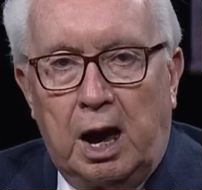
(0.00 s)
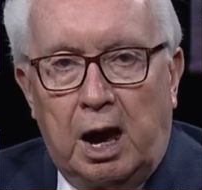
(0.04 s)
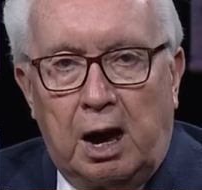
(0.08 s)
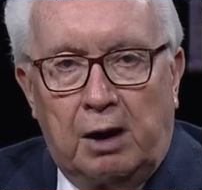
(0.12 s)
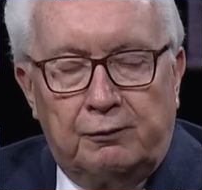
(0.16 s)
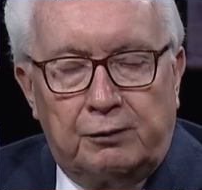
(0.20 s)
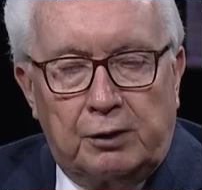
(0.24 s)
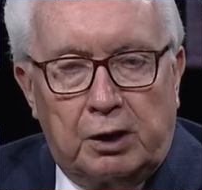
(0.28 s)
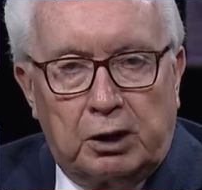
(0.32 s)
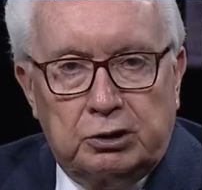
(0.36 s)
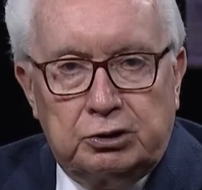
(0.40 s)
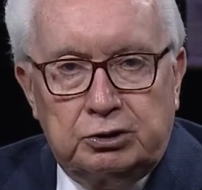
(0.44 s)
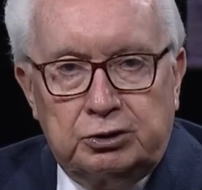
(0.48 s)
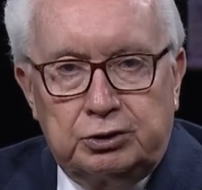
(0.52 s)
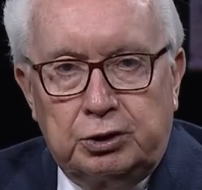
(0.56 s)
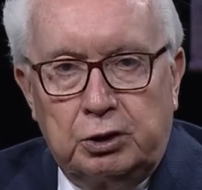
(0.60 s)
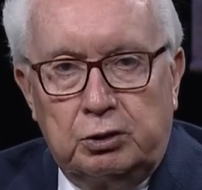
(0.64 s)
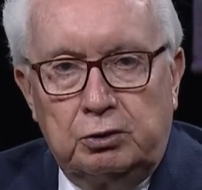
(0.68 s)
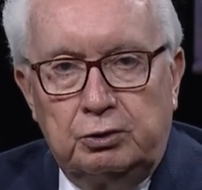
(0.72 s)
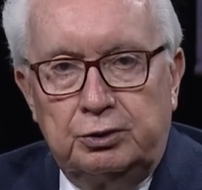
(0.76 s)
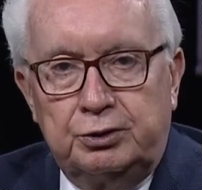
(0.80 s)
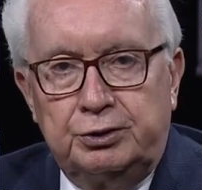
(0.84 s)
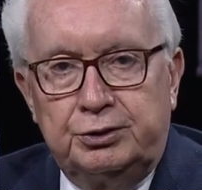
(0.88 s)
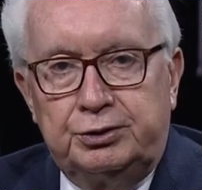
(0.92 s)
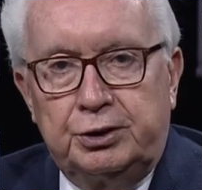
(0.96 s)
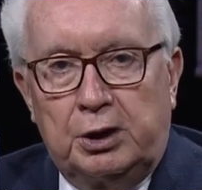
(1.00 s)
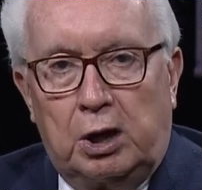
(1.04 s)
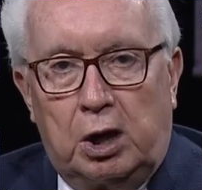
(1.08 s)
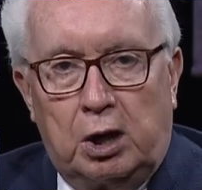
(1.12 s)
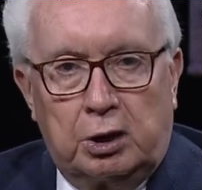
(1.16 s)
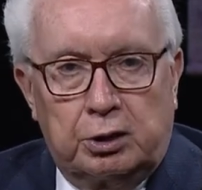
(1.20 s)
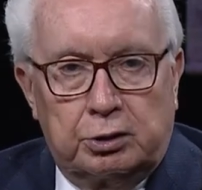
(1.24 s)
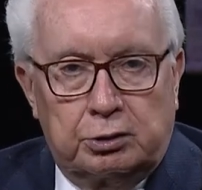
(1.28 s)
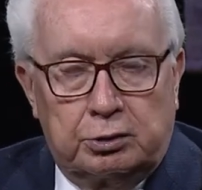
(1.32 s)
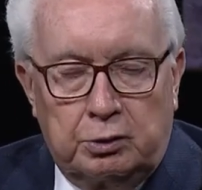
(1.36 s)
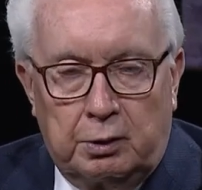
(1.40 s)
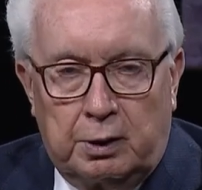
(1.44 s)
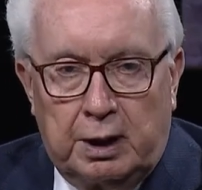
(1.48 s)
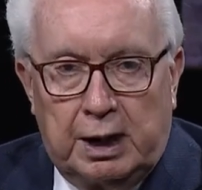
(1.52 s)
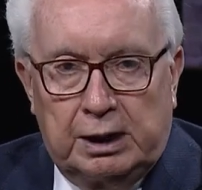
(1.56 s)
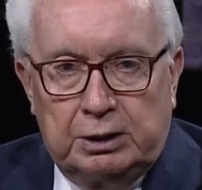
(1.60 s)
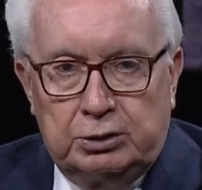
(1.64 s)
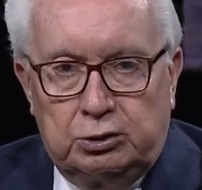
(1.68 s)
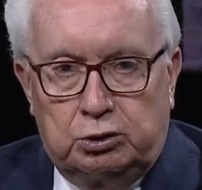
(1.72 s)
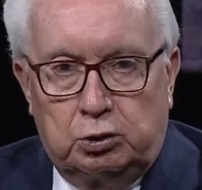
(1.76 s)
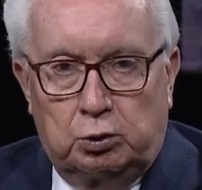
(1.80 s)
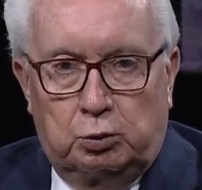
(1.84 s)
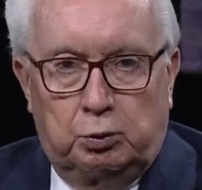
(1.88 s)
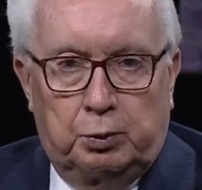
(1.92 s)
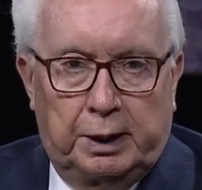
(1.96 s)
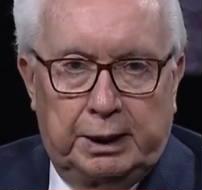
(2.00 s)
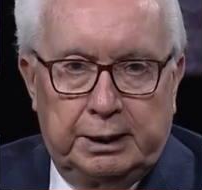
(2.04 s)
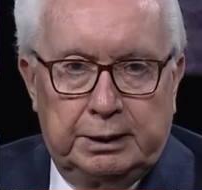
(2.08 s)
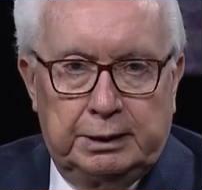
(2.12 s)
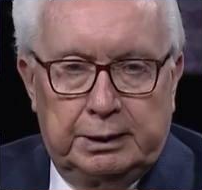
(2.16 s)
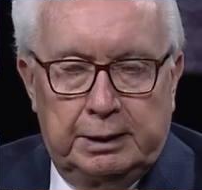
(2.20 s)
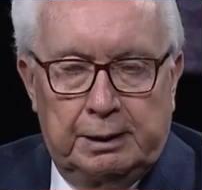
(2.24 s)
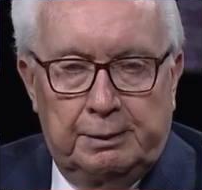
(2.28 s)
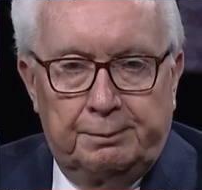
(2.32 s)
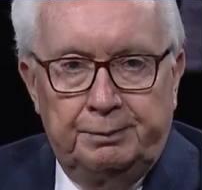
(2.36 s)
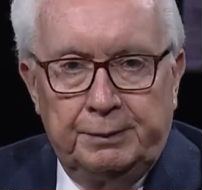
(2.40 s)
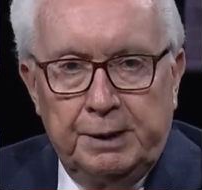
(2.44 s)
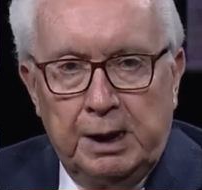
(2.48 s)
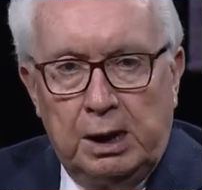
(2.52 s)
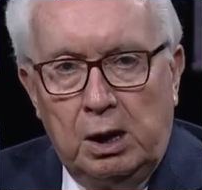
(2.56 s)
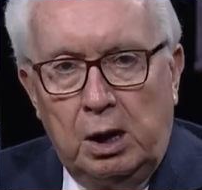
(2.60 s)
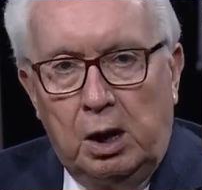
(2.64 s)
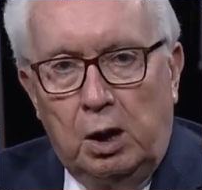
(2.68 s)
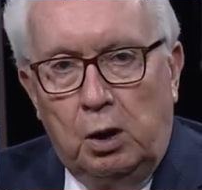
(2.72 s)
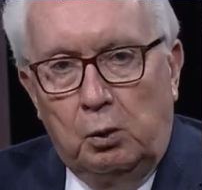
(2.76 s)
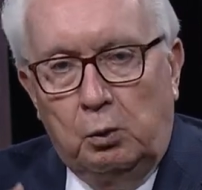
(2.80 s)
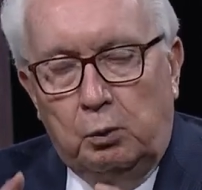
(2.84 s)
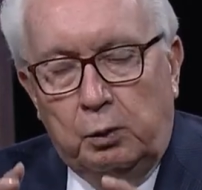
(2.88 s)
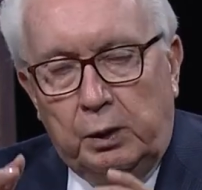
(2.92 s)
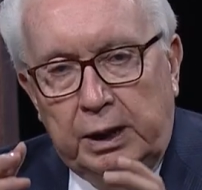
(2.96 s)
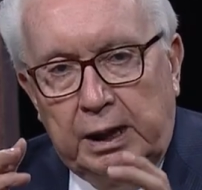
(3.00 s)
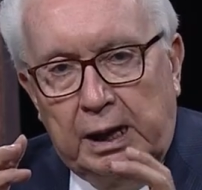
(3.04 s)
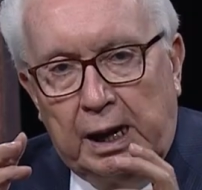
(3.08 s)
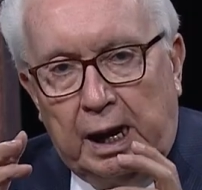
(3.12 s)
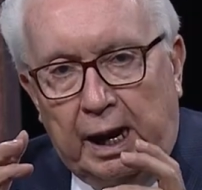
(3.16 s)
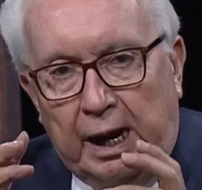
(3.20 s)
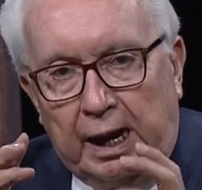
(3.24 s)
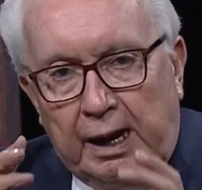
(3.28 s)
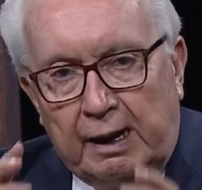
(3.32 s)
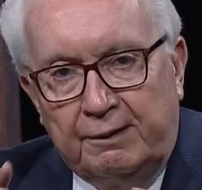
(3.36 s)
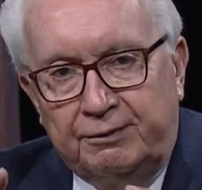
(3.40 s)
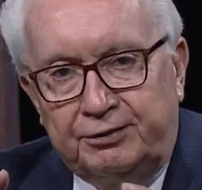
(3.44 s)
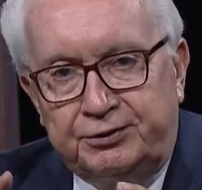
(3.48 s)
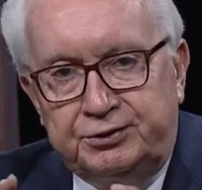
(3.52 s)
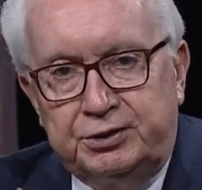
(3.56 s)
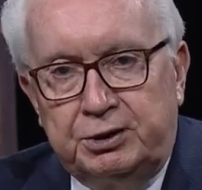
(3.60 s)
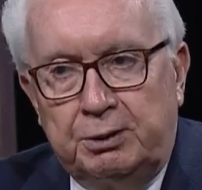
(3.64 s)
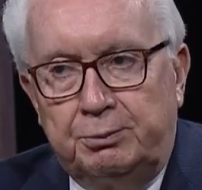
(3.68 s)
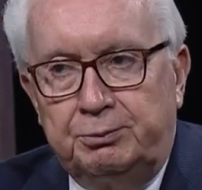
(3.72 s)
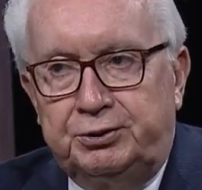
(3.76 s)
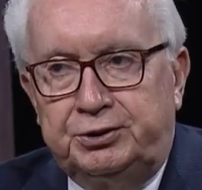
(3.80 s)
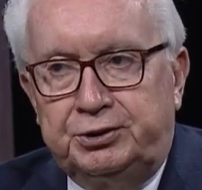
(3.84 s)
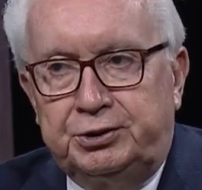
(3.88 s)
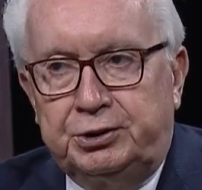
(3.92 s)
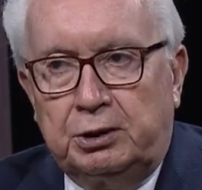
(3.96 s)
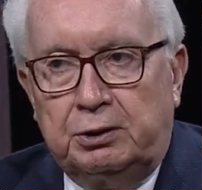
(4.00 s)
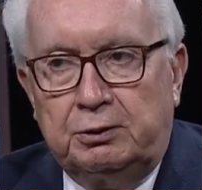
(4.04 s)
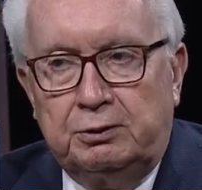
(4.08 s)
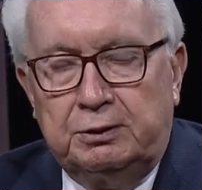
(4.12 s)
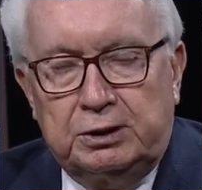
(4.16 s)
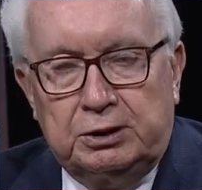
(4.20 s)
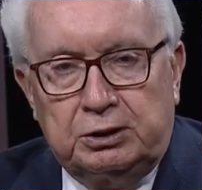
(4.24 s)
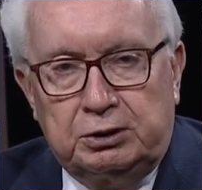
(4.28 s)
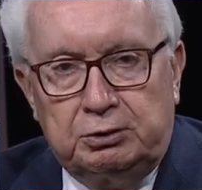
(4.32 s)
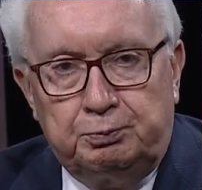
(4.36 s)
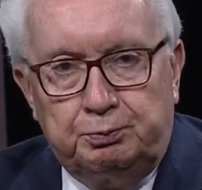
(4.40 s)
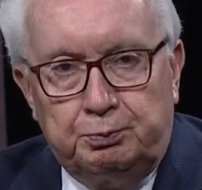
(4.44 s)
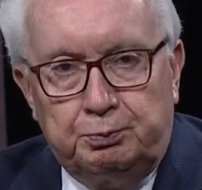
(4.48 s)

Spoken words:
of our students are graduating. We have some serious